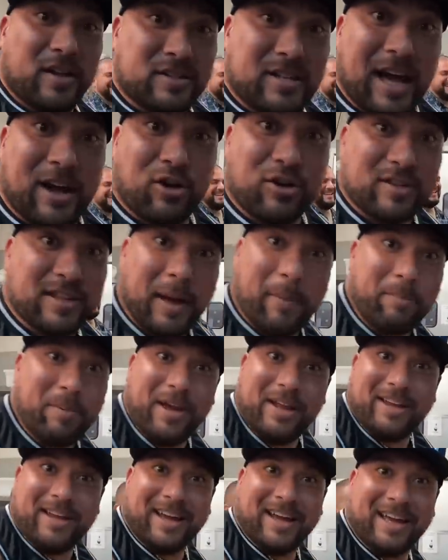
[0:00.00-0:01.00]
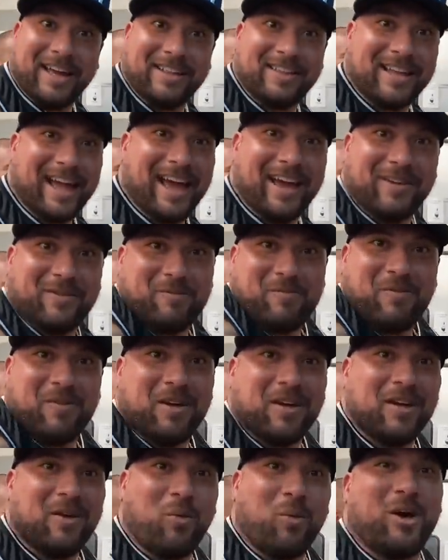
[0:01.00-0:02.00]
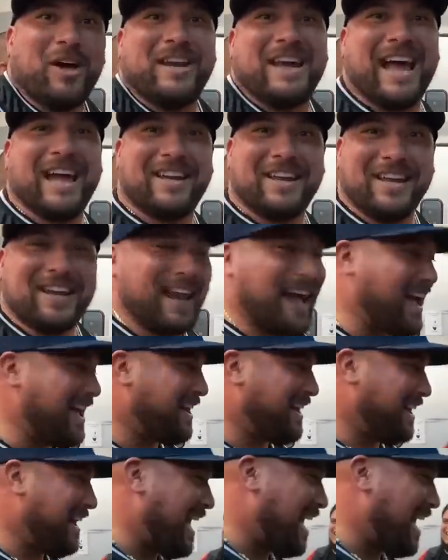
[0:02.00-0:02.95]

Tacos La Pina gets like 199 an